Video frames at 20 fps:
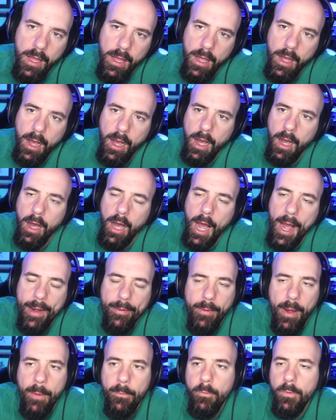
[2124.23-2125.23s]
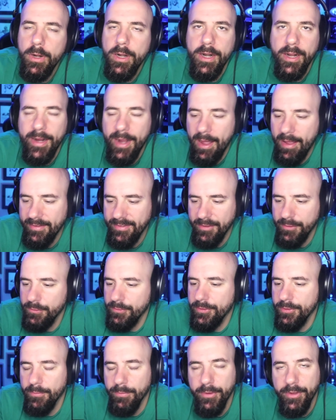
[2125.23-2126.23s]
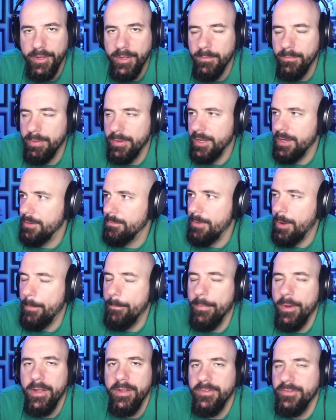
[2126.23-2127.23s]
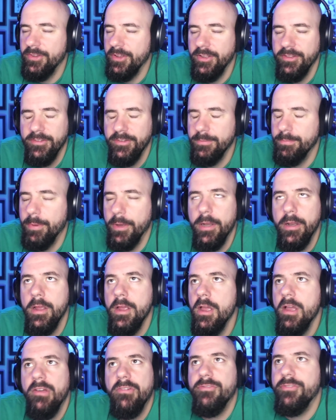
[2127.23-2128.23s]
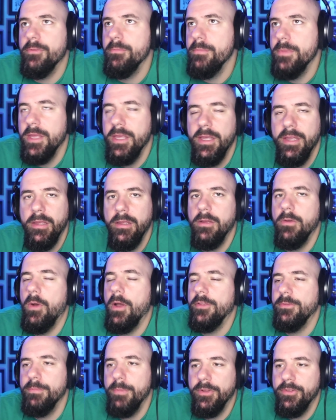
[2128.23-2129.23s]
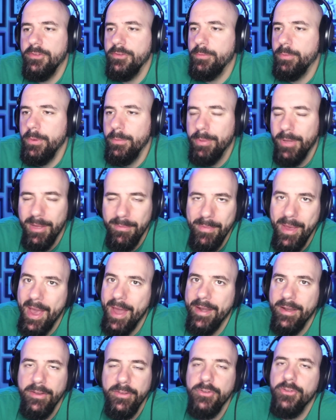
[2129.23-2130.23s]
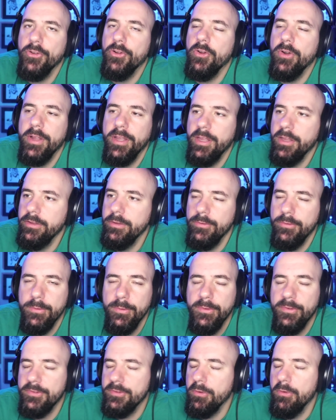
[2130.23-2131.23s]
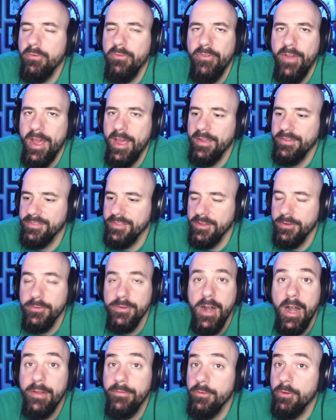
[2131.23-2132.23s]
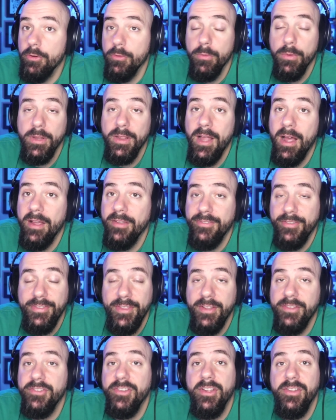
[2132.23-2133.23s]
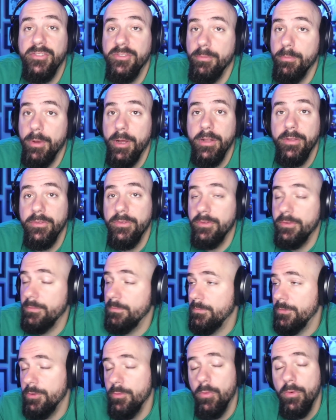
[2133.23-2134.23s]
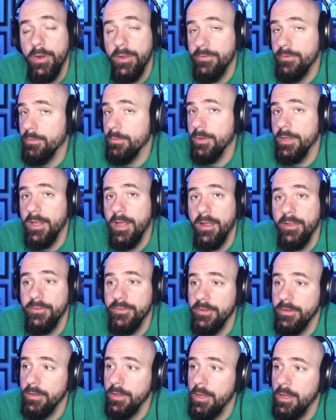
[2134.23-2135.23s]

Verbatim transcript: uh, I, I'm one of the guys that used to really complain about button changes, but for me, as much as we play Madden, you're going to get used to it so fast that you're not even going to realize that they changed the buttons. You won't even realize it.